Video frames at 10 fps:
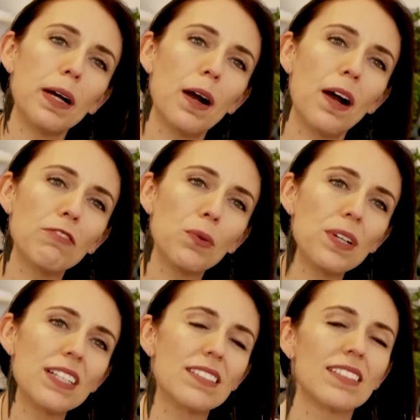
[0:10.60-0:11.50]
I've
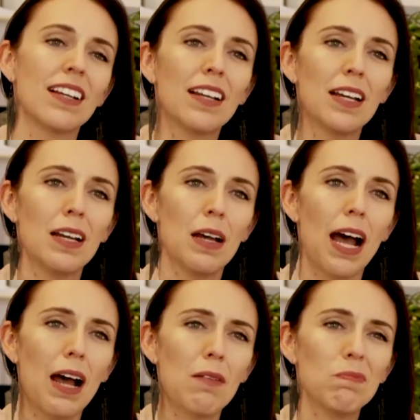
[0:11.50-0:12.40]
always
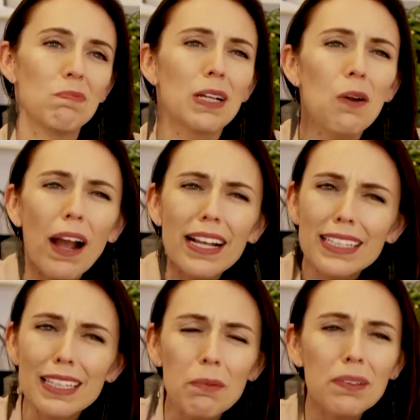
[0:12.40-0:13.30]
been quite
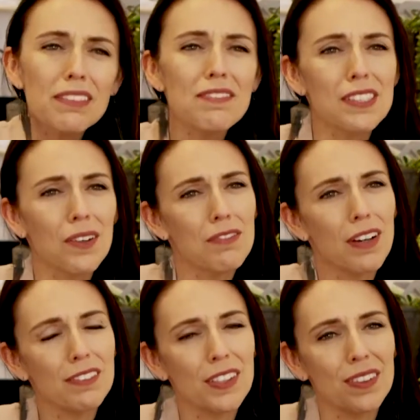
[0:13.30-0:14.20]
collaborative, so if
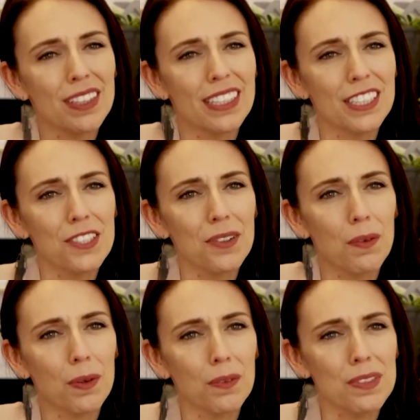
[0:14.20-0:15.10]
I've got an issue I
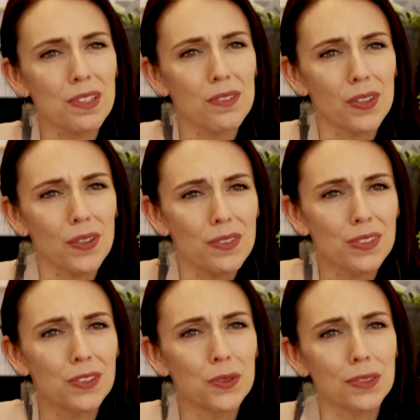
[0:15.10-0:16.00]
want to resolve, I'll
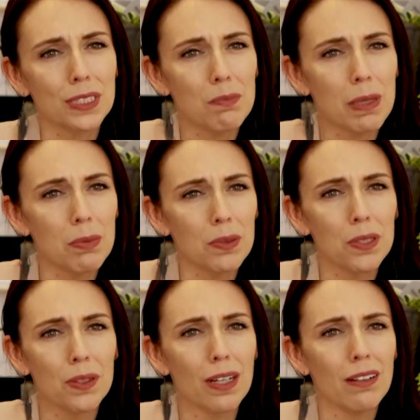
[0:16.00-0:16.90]
often talk to the people
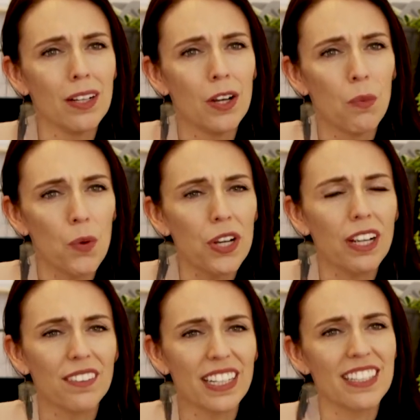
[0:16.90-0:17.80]
who are
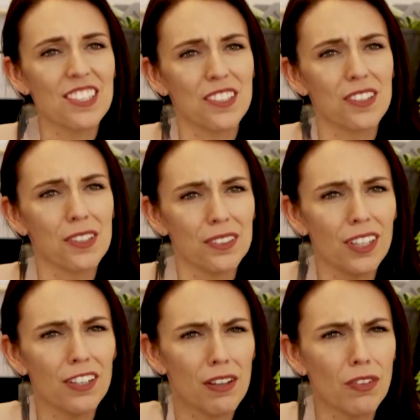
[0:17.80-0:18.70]
working on that issue,
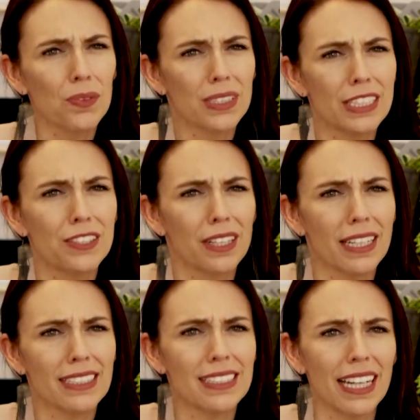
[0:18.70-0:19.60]
who have a really good
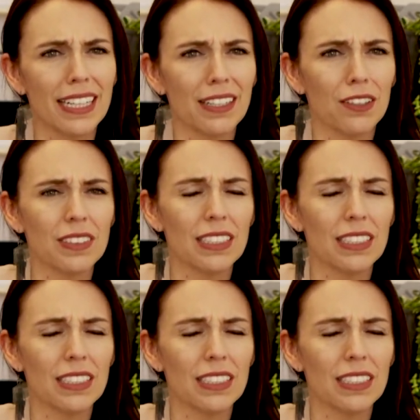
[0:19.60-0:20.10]
understanding of